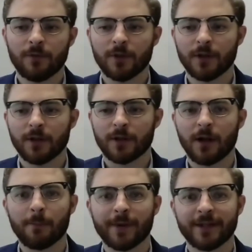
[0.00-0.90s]
the
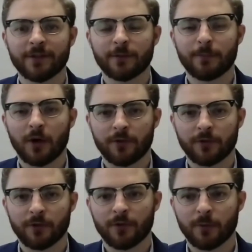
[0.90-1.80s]
company has
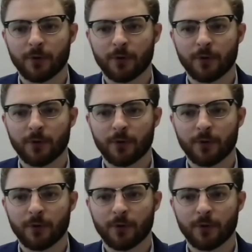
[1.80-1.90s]
sponsored the